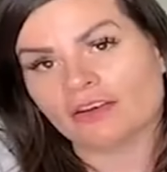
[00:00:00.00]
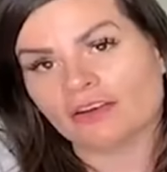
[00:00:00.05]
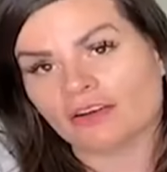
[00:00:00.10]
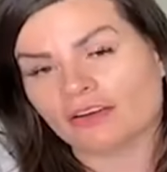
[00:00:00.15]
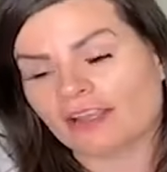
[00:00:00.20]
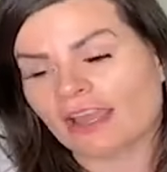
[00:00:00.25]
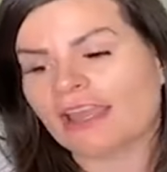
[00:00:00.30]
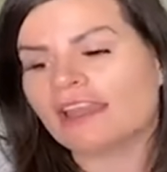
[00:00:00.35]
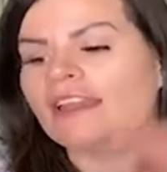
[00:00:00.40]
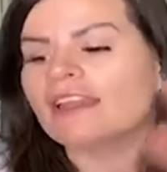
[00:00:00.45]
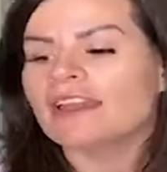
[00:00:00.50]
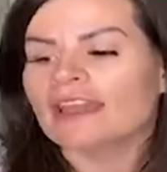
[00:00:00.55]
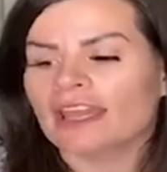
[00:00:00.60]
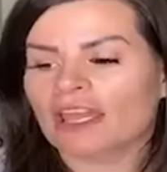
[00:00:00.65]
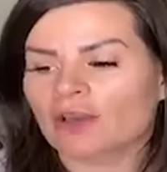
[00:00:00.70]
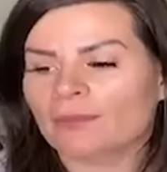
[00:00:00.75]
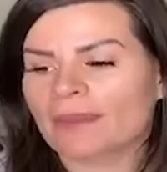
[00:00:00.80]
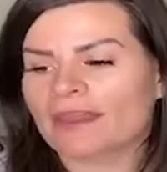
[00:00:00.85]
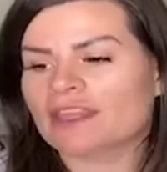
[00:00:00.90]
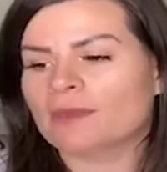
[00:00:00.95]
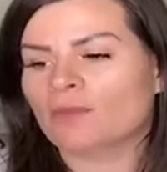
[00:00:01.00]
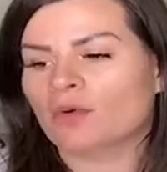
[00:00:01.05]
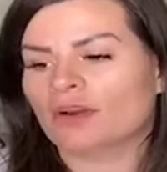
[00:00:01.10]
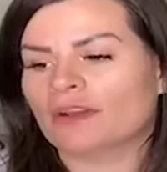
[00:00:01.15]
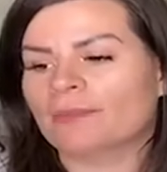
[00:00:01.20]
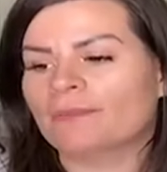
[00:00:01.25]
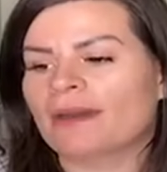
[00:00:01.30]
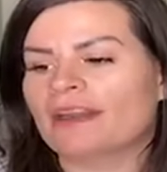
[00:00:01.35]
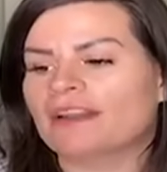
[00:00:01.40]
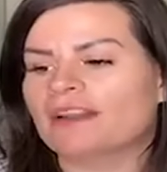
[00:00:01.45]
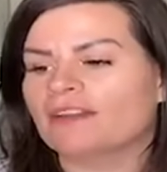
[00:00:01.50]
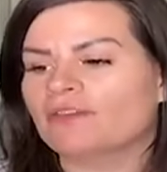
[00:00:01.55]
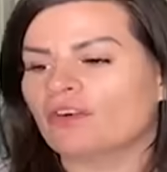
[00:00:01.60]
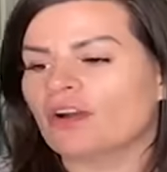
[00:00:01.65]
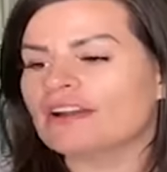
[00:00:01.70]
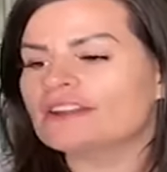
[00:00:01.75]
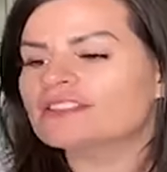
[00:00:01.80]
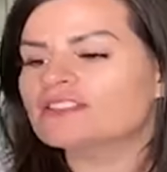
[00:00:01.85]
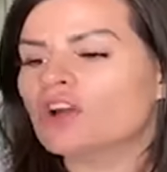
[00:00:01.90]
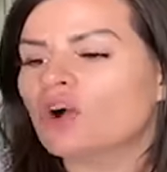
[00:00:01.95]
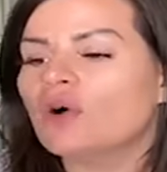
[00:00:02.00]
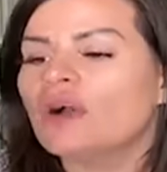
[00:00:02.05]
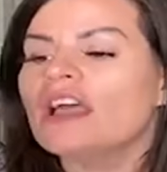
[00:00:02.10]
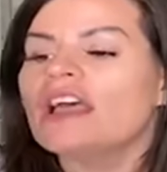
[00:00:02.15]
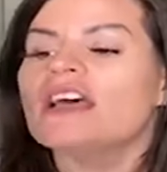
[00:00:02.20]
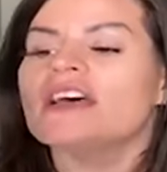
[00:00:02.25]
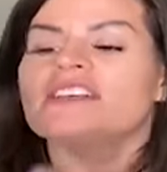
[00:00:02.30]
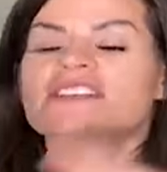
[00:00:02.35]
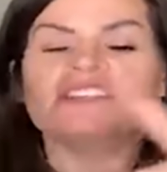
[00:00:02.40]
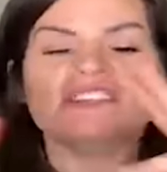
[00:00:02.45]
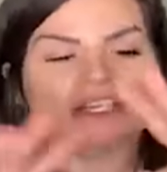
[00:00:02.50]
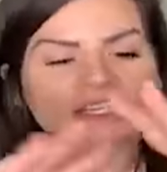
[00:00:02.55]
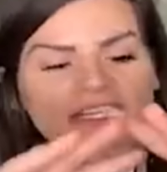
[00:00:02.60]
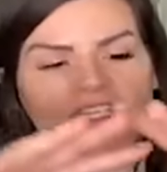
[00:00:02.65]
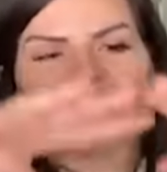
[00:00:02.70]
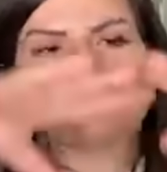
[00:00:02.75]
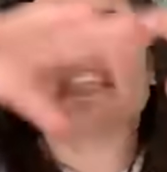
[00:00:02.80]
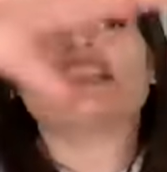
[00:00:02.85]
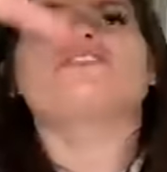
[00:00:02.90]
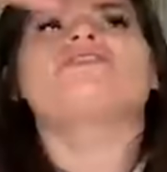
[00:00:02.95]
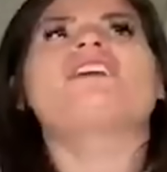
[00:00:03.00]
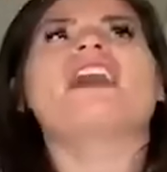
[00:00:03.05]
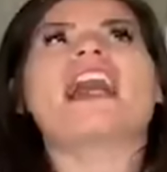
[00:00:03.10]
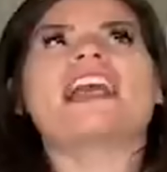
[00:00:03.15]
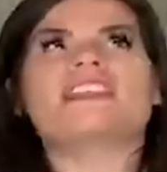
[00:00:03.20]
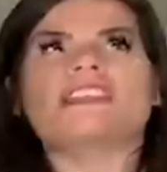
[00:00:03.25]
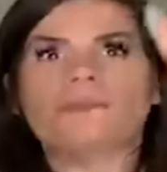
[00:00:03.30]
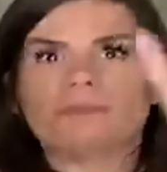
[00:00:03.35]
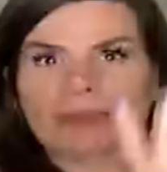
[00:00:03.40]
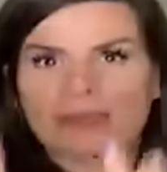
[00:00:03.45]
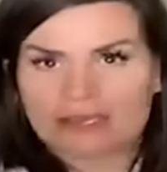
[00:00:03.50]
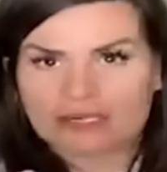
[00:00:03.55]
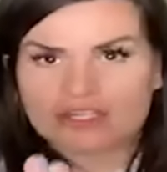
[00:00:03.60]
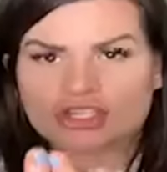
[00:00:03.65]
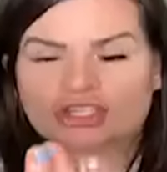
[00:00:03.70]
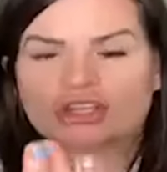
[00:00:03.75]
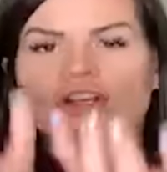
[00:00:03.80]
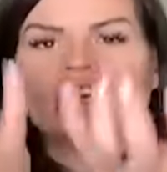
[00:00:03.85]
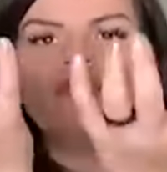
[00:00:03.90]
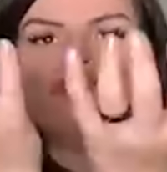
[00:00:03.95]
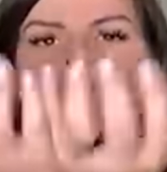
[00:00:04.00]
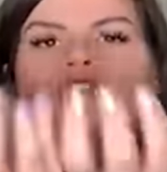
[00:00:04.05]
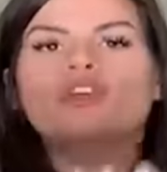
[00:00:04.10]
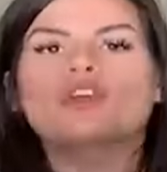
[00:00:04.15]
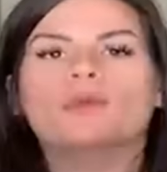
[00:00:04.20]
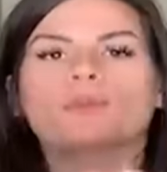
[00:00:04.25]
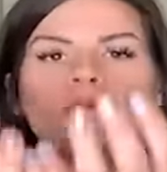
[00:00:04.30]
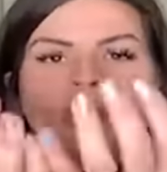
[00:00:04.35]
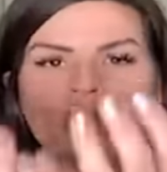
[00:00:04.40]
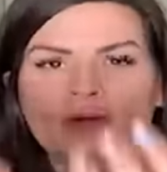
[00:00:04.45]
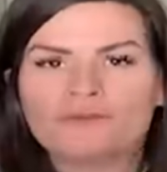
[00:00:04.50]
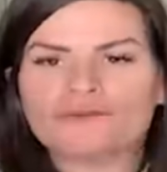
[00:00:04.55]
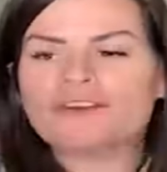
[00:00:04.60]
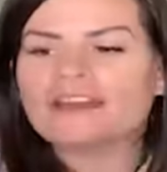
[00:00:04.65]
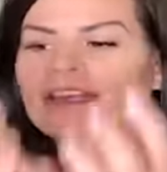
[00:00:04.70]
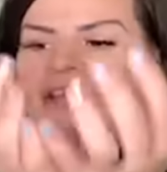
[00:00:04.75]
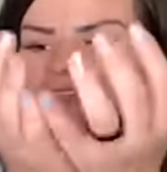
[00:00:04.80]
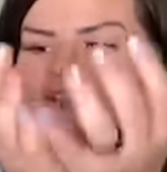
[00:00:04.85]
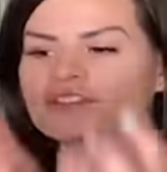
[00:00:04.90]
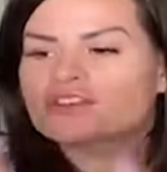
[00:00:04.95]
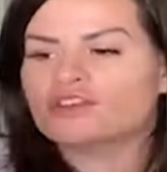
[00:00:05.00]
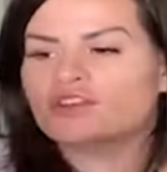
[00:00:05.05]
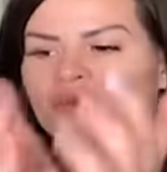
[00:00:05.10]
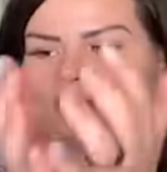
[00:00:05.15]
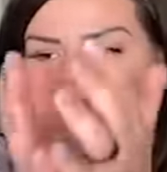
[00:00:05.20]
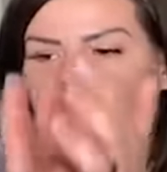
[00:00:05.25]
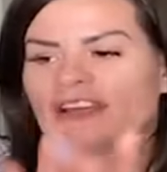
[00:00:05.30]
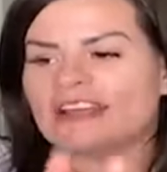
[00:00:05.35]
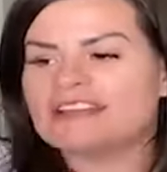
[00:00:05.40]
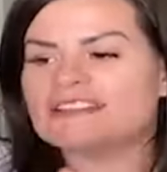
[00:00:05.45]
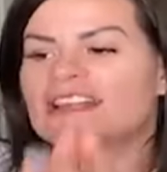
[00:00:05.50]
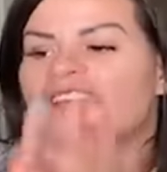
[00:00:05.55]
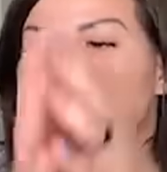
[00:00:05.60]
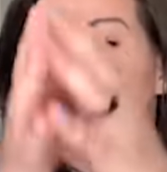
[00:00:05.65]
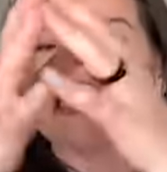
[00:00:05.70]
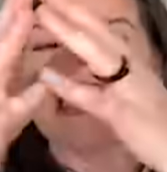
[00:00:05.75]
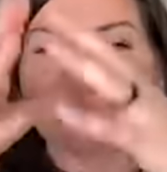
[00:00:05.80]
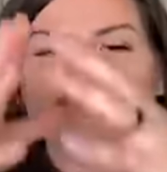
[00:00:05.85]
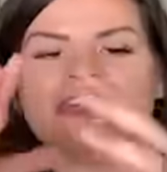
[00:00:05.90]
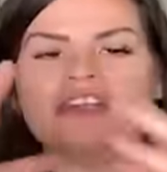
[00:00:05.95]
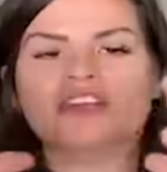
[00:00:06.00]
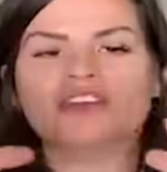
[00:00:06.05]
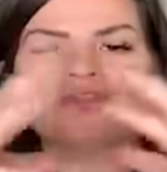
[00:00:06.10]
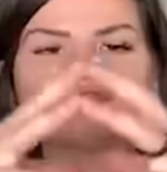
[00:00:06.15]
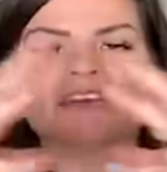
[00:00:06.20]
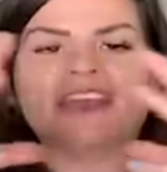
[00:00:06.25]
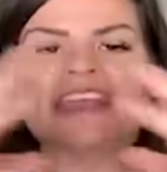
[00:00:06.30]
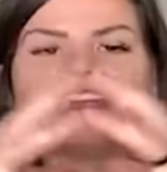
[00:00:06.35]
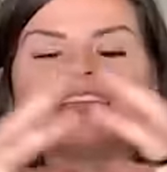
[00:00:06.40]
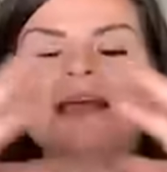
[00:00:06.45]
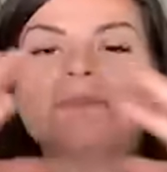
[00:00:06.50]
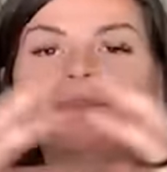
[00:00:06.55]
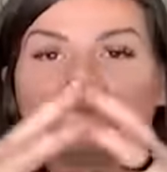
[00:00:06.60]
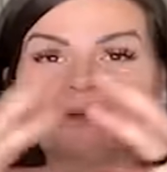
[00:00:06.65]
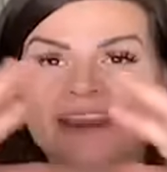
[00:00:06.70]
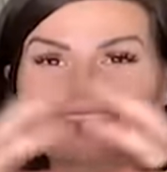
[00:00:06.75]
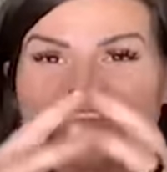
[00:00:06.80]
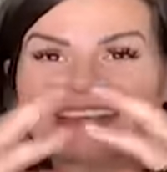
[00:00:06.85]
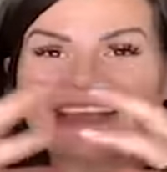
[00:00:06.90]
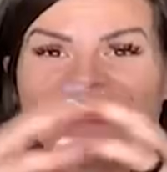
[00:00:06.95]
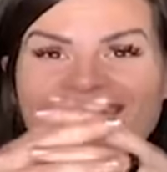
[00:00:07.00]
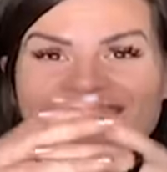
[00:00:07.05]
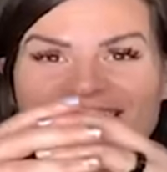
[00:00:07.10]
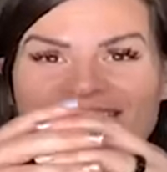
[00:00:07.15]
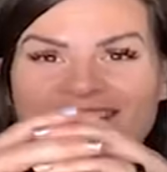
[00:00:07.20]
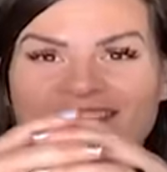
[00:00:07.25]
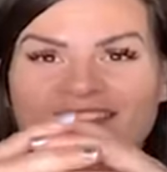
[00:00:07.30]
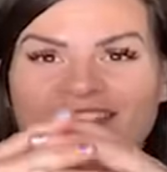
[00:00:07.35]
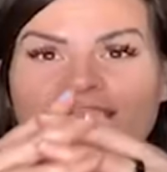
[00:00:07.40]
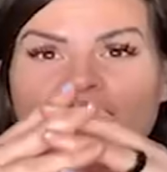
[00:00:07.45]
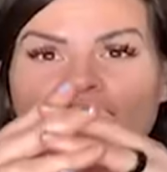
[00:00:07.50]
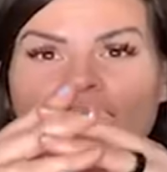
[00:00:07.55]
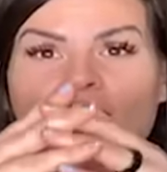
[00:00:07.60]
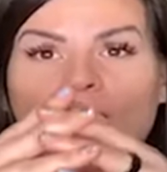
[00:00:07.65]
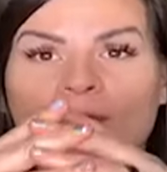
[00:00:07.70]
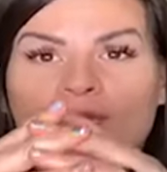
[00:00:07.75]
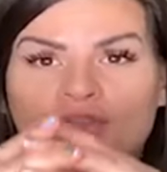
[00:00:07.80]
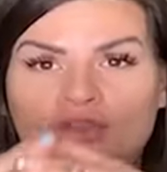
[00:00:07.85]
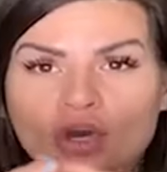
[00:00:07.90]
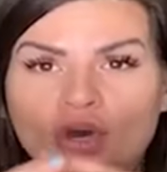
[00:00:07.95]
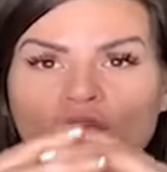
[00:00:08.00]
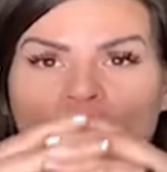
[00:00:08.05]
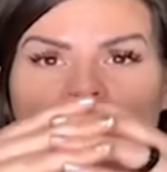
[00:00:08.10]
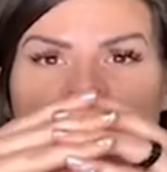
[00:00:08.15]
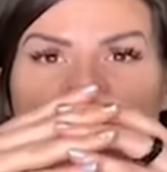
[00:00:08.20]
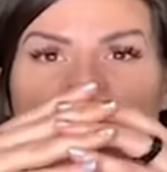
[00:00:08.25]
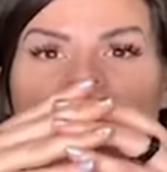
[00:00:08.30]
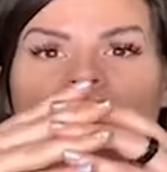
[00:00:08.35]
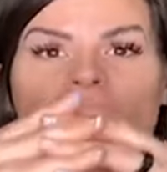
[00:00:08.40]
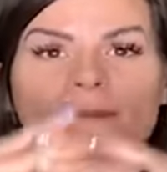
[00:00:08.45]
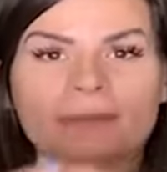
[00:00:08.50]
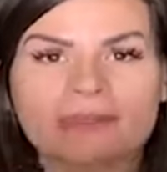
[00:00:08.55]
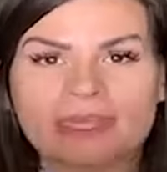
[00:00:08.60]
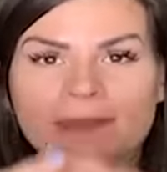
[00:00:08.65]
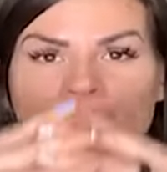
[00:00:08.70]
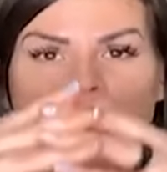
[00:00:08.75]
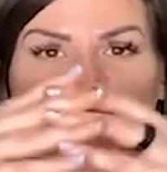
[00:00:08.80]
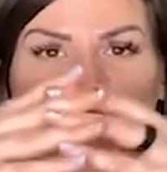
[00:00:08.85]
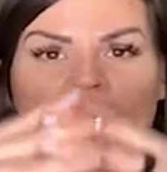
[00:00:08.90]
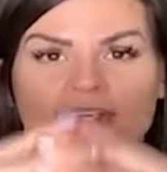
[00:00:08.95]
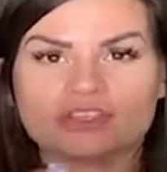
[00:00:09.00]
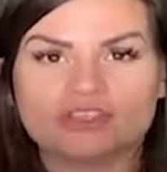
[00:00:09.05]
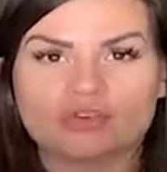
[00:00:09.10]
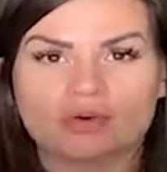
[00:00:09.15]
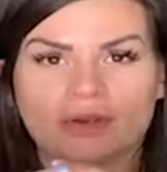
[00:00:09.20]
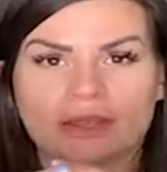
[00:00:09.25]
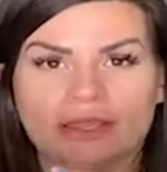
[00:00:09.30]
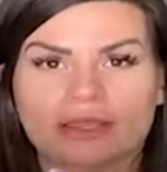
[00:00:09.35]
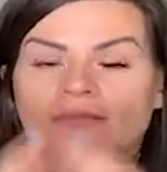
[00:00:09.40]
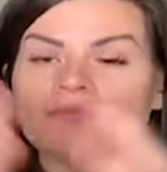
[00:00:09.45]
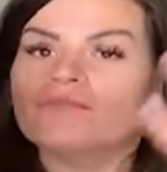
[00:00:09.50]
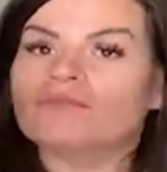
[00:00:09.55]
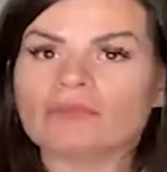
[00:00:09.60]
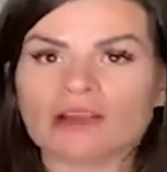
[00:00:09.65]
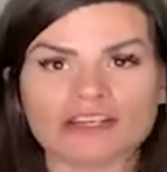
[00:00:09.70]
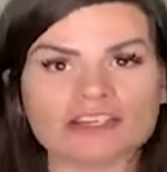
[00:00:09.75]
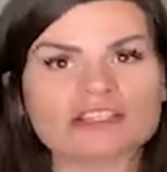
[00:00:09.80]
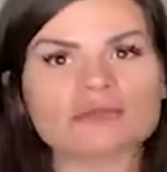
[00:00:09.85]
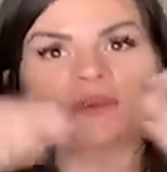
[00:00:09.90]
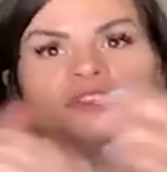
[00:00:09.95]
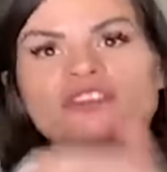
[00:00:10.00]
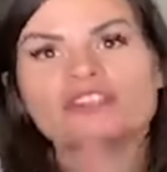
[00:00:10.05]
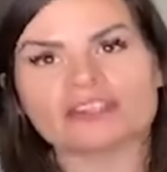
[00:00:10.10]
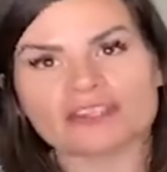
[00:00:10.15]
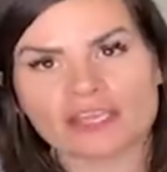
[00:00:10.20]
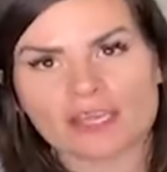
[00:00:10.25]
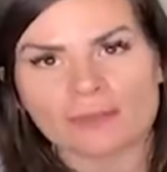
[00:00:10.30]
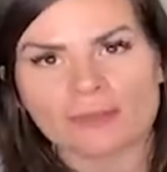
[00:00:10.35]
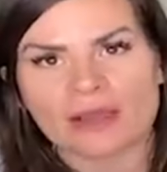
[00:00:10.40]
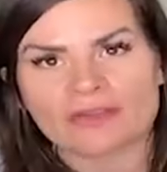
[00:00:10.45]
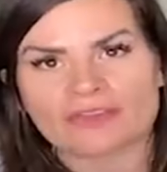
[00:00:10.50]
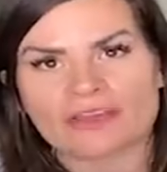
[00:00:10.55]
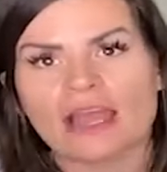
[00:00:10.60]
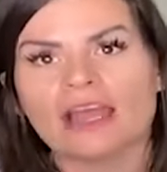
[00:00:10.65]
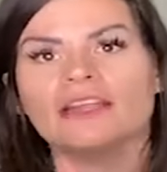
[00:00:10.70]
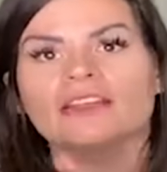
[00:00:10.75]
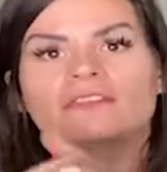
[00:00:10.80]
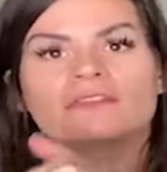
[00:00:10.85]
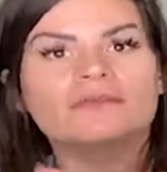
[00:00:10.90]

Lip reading: Okay, it'll make you more competitive. All right, so solidify the picture of who your perfect consumer is and then create a brand identity around what those people enjoy. I just want you to think about that.